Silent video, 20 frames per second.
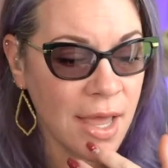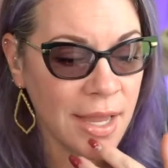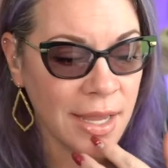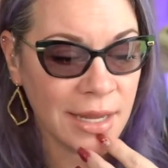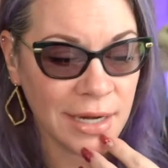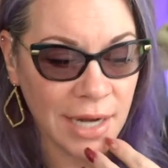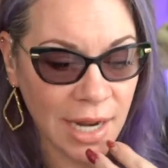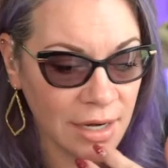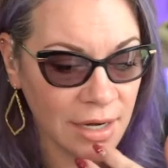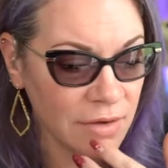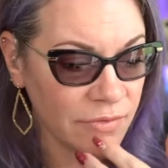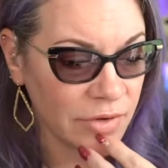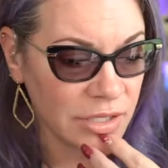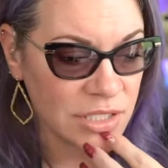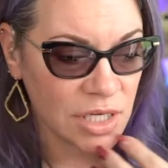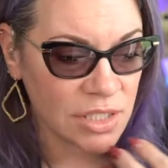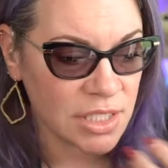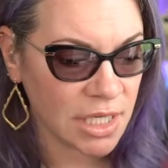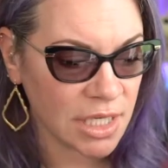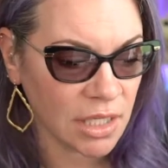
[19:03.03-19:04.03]
Can any of
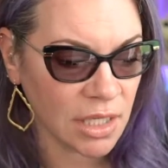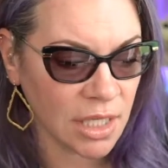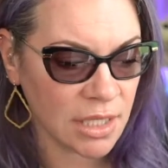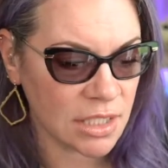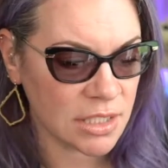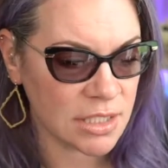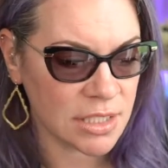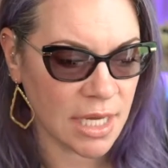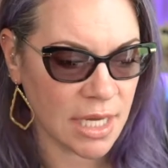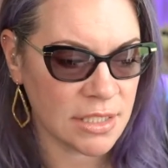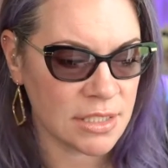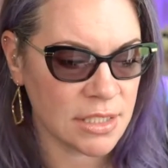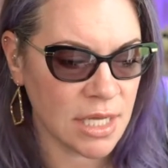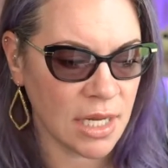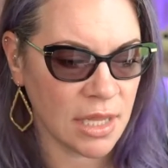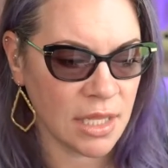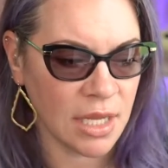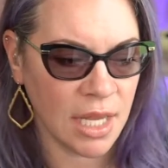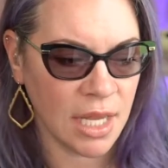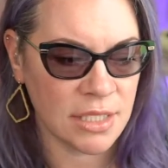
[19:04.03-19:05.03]
us articulate the state
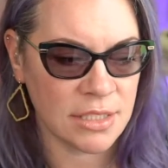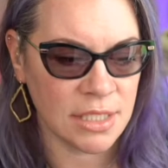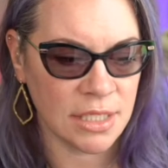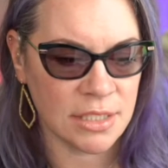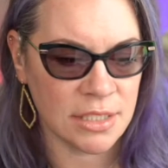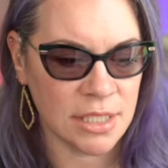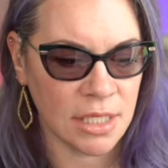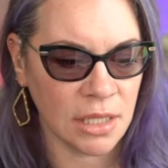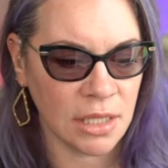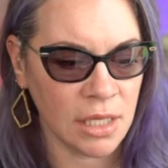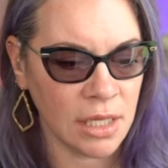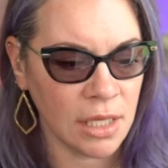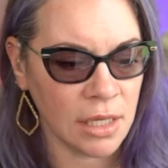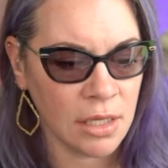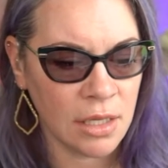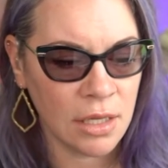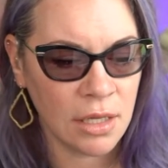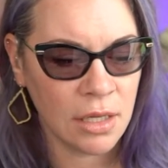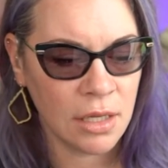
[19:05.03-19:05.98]
side of the case easily?